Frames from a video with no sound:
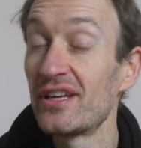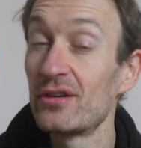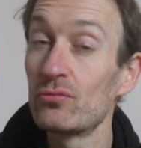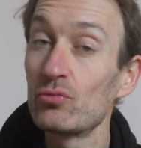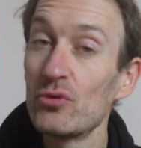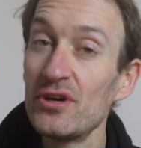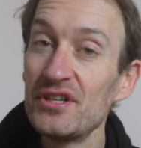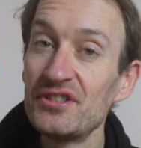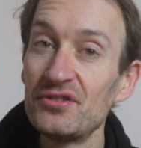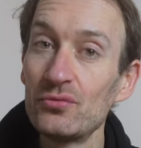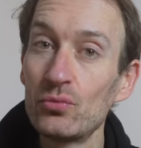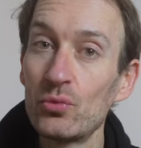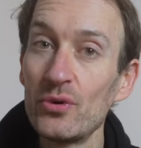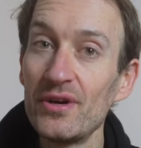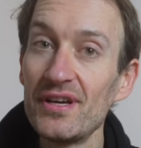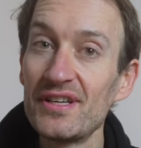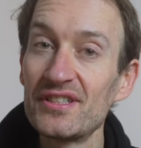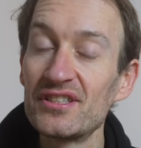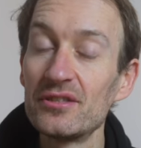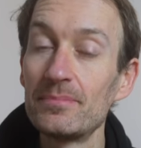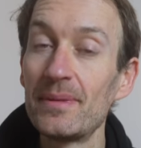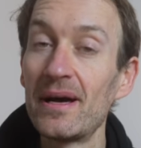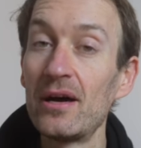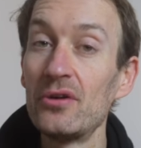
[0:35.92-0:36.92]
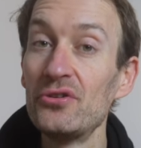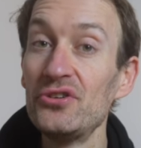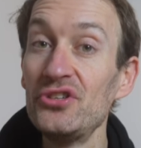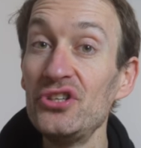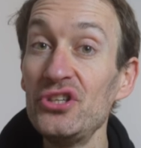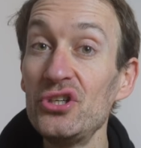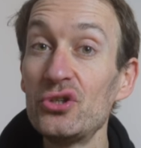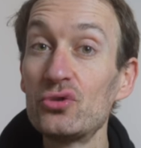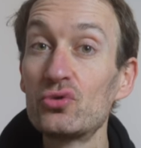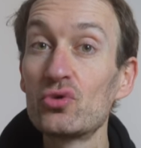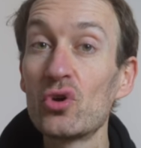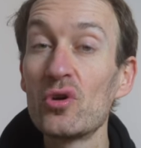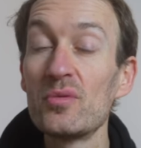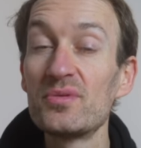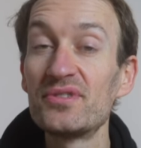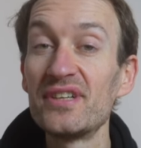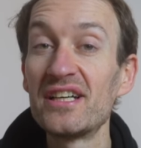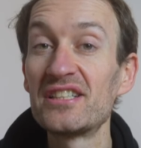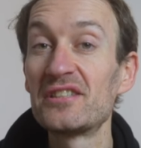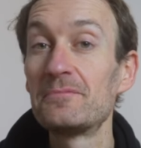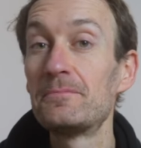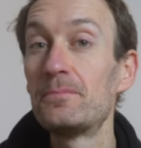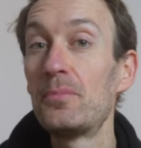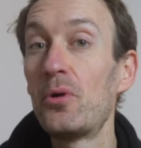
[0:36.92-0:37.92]
in recent weeks about new
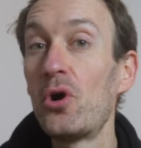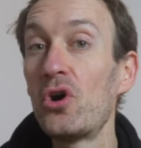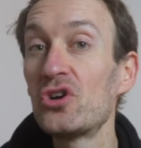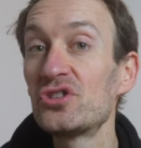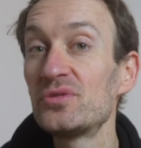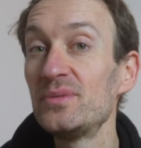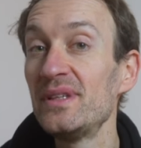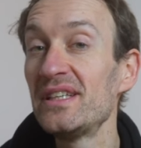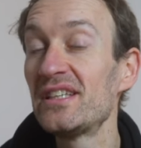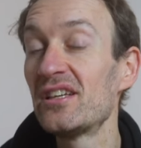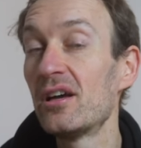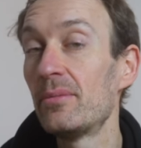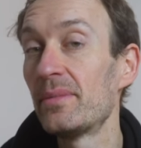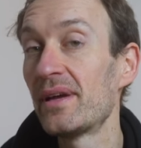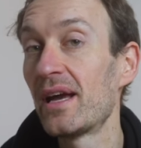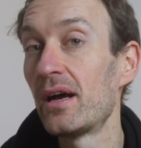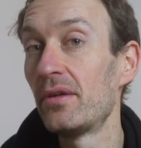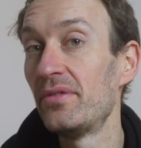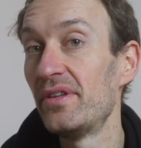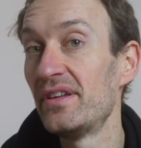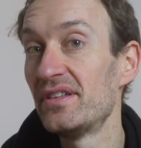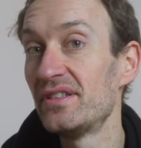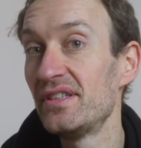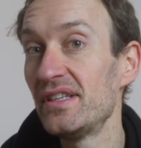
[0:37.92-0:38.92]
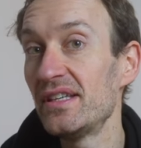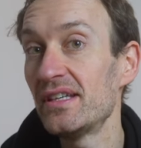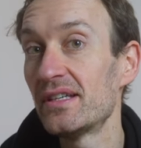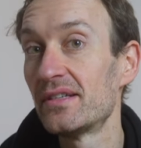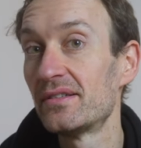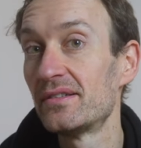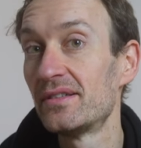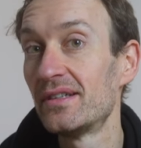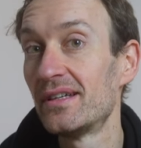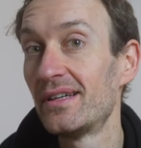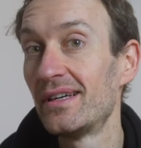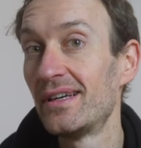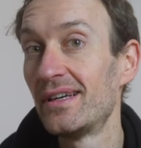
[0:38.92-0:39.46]
groupsets possibly coming out this year.